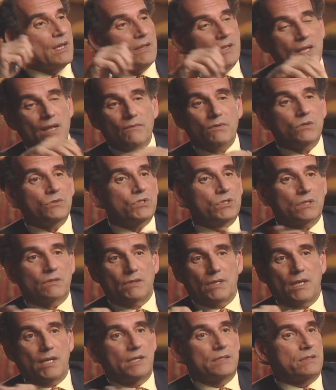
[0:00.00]
The
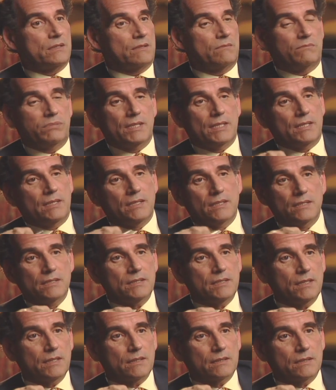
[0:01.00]
evolutionary lines are completely
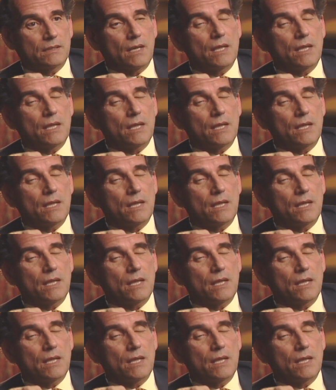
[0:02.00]
distinct,